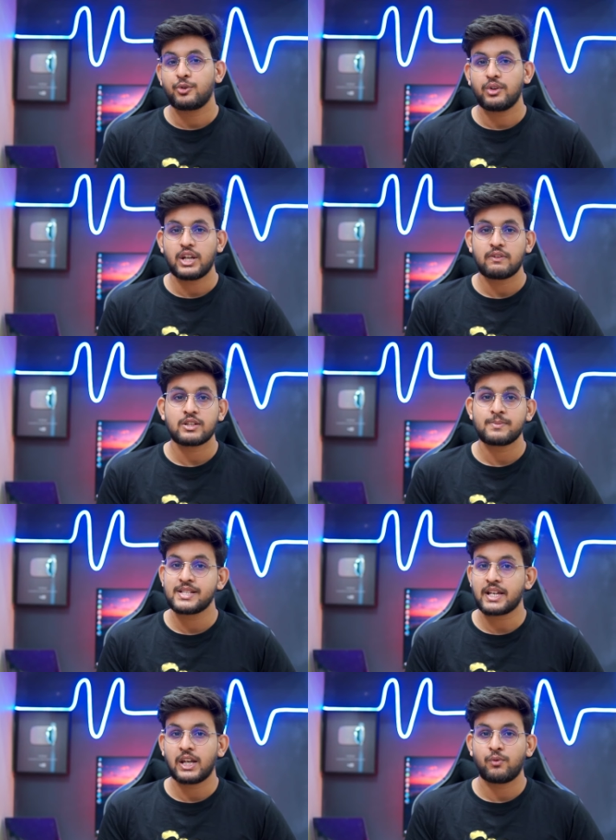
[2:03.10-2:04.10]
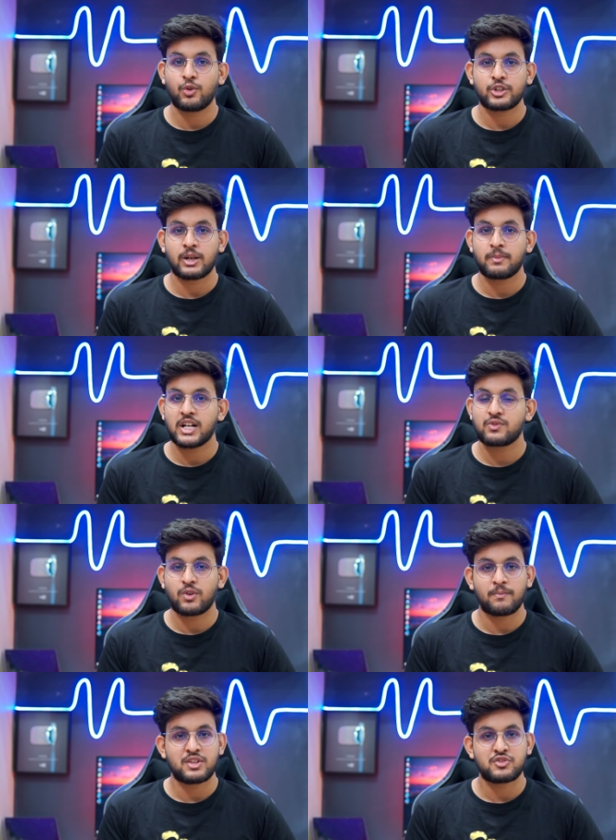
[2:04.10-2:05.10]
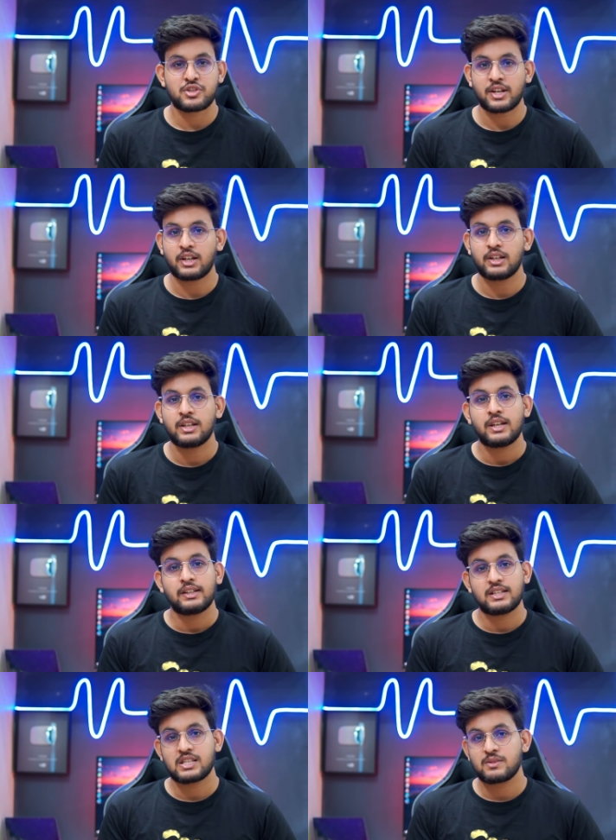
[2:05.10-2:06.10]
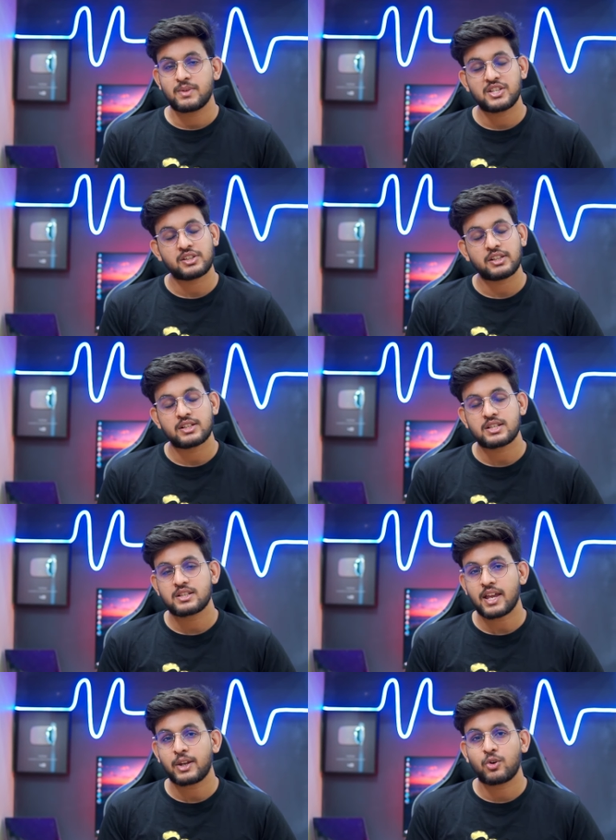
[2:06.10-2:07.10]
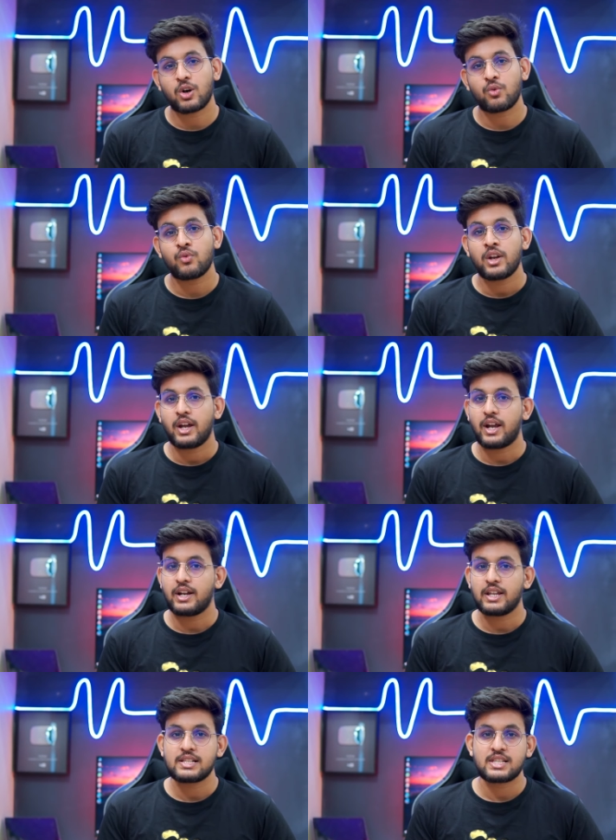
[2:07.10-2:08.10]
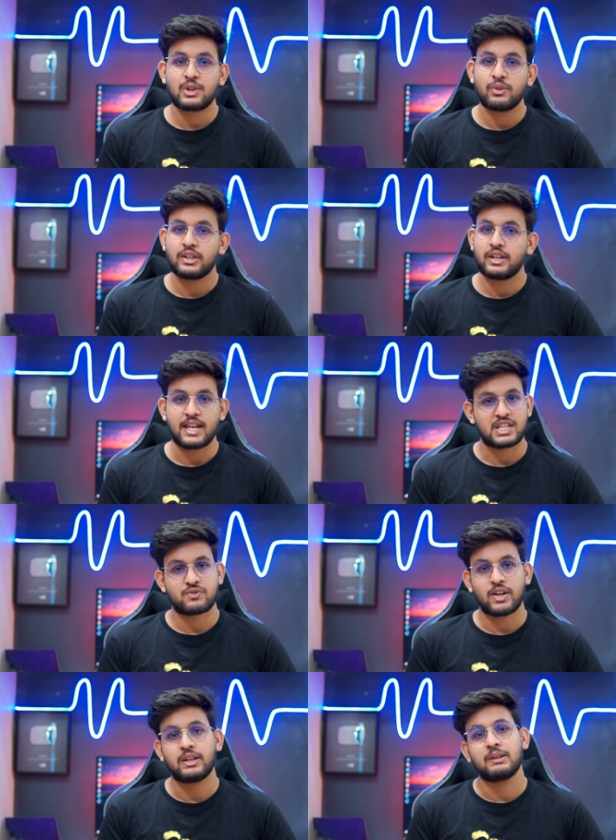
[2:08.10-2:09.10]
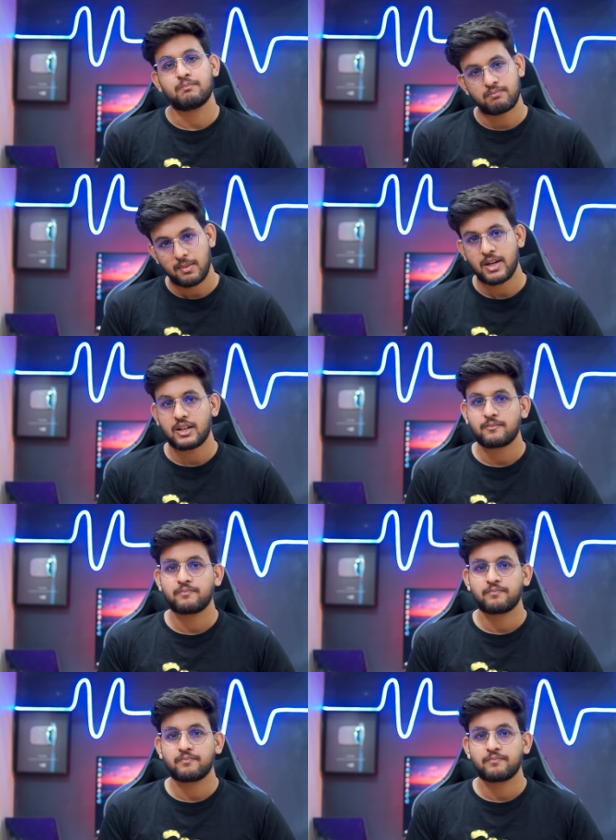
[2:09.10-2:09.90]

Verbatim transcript: to never miss any future updates from this channel. This is me Jitendra Singh signing off and I'll see you in the next one. Bye bye.